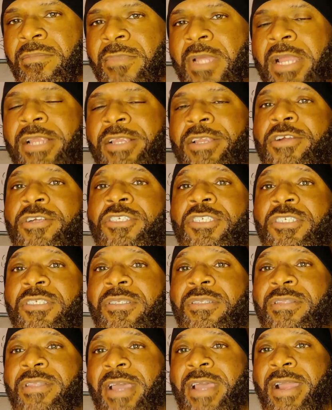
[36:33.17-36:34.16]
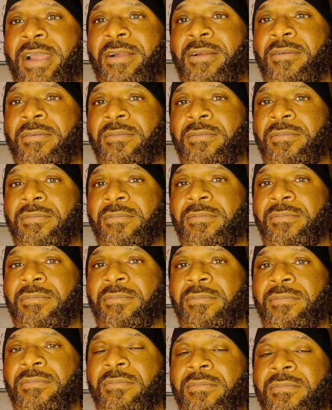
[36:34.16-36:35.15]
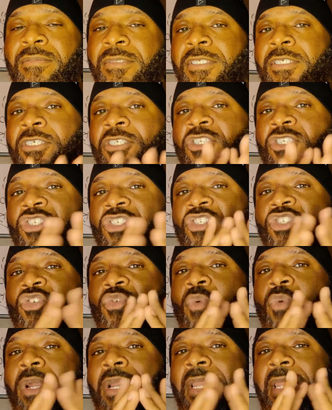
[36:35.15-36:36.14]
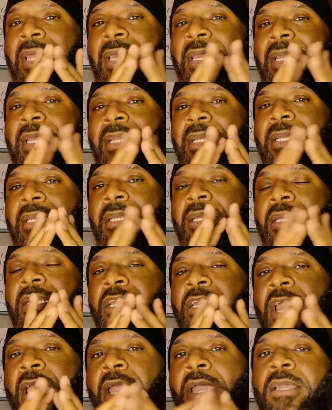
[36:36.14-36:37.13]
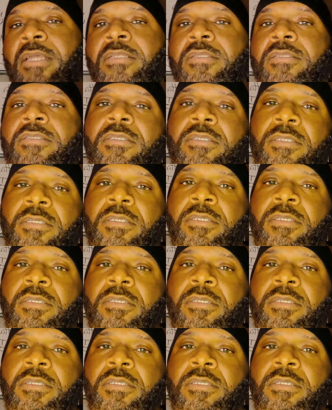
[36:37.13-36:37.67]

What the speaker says: And you're just there, twiddling your hands.